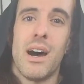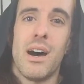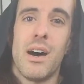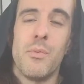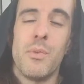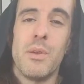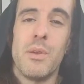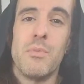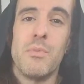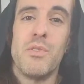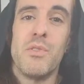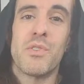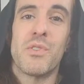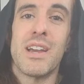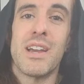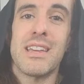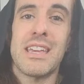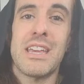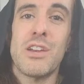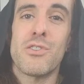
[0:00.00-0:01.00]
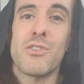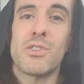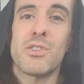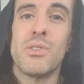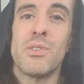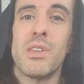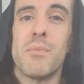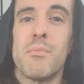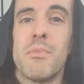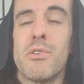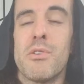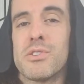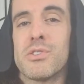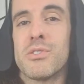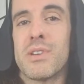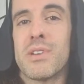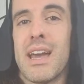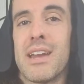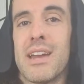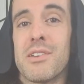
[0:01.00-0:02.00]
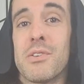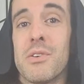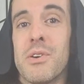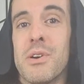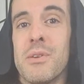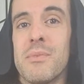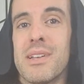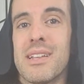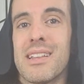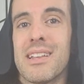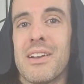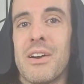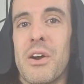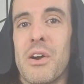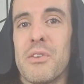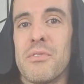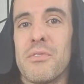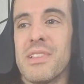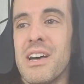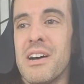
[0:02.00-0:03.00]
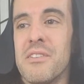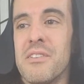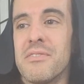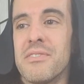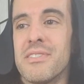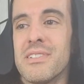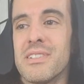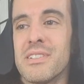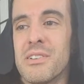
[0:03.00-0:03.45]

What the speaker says: We move right here to the emotional category and we get the card of love.